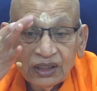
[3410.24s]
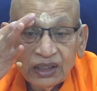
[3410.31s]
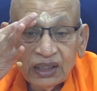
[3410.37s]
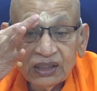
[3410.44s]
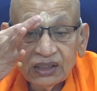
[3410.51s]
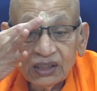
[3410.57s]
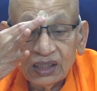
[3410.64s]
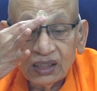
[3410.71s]

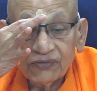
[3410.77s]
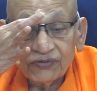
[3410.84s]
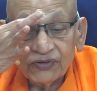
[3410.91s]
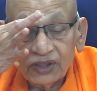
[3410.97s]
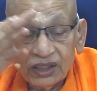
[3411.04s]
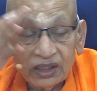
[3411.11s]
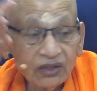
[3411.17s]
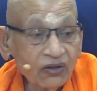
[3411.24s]
And therefore,
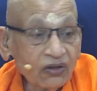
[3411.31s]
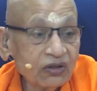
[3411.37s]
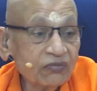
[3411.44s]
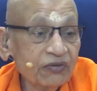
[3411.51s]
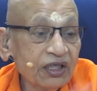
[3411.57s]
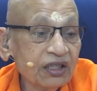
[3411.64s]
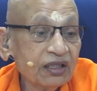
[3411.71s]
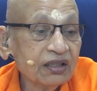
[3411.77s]
it is
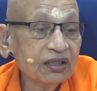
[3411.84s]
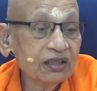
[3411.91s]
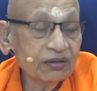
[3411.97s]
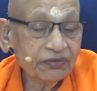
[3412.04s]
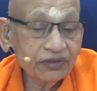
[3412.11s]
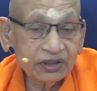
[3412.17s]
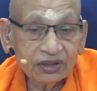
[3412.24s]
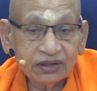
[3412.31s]
automatically
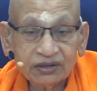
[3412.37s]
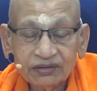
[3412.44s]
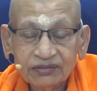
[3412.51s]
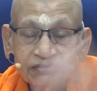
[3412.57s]
limited.